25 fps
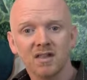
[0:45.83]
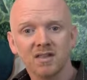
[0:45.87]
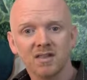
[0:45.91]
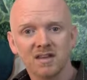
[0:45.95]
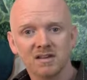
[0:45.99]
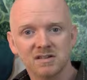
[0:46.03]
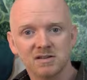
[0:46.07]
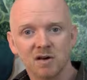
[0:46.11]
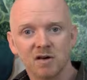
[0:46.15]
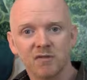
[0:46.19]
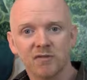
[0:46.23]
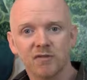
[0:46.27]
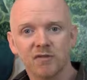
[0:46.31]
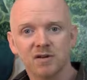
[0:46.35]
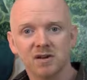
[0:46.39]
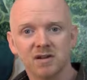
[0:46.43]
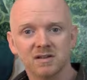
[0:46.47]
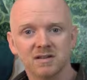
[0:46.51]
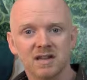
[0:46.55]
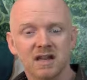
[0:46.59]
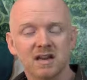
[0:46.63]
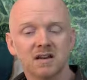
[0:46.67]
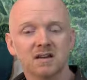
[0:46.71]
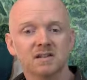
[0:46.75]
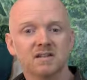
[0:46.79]
there's often a
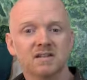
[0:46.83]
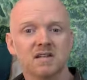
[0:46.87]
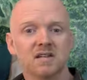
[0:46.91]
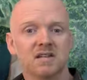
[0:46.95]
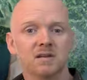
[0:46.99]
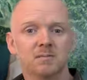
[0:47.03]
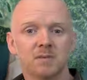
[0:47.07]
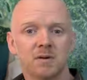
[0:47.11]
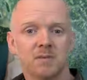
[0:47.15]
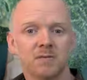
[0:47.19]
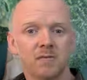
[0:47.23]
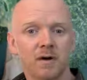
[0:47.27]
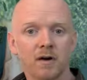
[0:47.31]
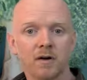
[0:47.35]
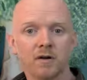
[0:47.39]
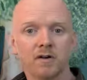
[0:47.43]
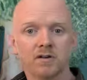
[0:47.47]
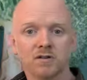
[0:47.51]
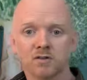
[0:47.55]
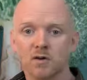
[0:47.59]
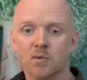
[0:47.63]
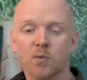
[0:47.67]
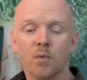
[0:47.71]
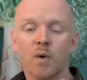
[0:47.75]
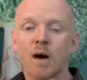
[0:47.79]
tendency to be
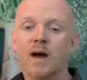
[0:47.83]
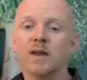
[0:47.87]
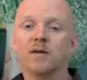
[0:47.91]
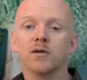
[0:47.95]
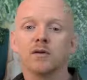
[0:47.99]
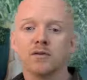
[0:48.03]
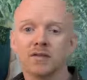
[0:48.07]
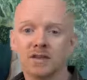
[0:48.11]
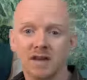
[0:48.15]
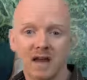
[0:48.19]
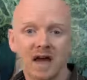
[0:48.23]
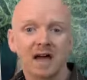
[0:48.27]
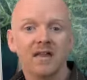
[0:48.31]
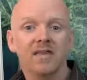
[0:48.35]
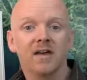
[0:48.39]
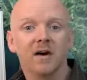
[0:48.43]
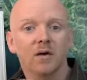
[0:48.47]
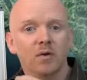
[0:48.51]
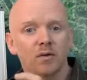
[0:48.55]
focused on one or the other,